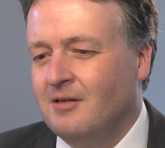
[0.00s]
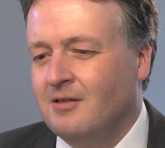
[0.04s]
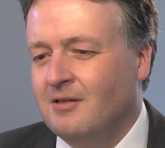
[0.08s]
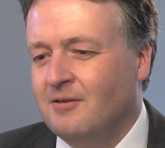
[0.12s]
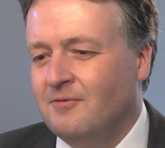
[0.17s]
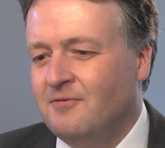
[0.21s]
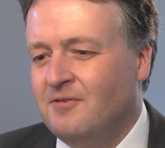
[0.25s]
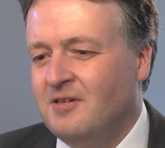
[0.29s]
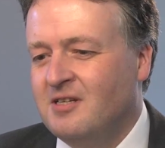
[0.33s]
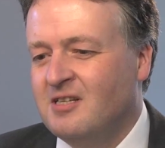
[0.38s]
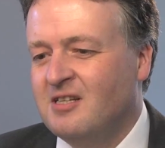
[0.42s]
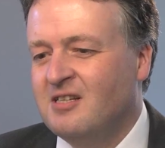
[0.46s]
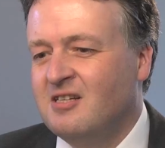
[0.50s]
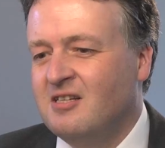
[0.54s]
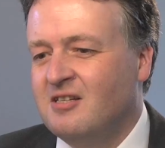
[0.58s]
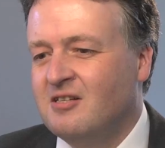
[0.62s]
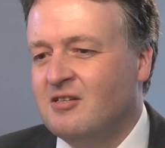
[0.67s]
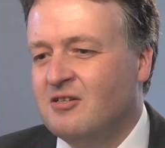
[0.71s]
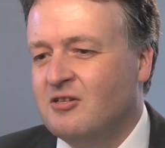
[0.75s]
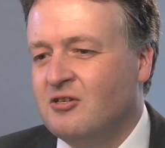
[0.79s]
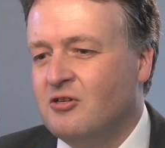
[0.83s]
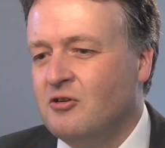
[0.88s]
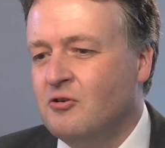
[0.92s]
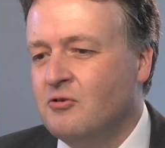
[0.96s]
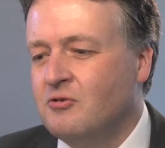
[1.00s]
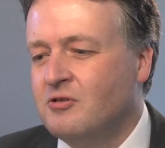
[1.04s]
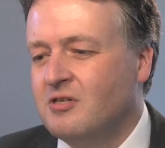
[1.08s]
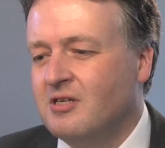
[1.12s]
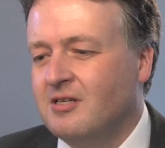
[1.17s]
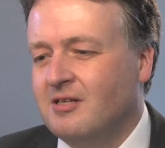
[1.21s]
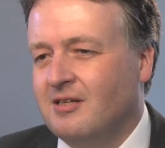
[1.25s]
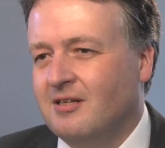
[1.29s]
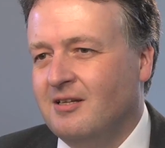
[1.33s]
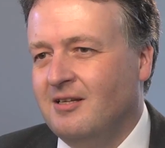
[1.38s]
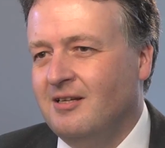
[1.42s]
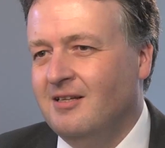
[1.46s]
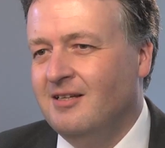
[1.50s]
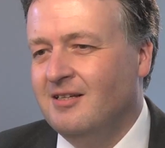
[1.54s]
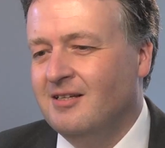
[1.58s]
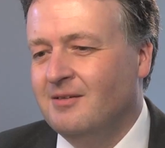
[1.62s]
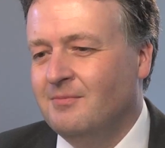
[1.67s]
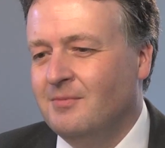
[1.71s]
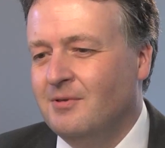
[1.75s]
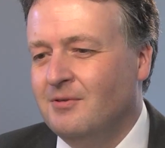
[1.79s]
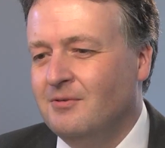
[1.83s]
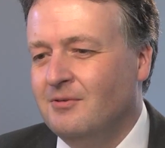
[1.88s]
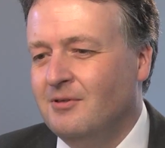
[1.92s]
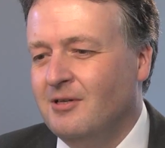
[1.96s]
the physicists using
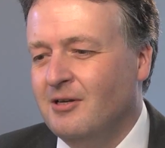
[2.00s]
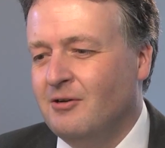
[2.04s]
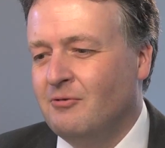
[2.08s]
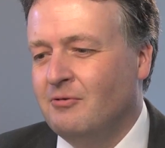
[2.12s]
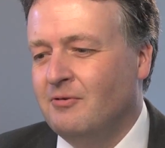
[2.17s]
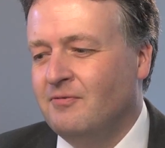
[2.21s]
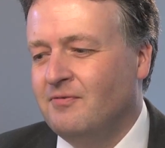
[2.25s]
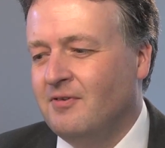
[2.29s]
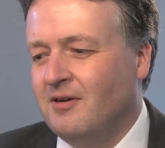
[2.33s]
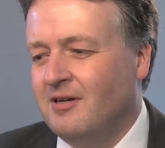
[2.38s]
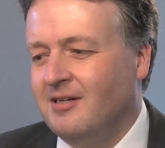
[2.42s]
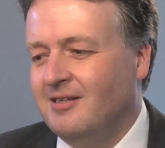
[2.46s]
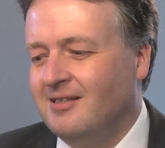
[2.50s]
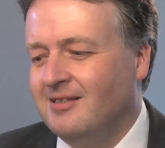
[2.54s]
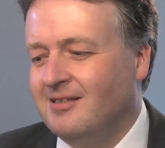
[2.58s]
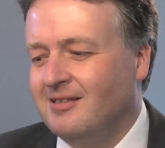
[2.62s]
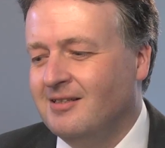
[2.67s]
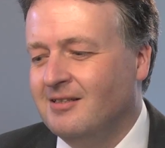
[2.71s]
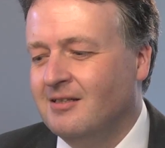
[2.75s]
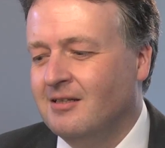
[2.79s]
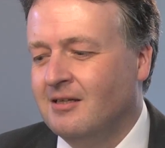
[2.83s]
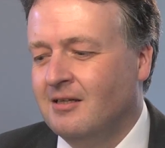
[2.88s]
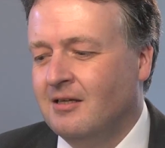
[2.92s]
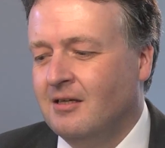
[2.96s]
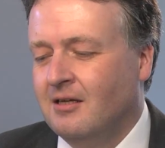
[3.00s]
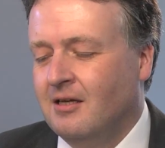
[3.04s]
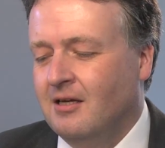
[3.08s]
helium who liquefied it and,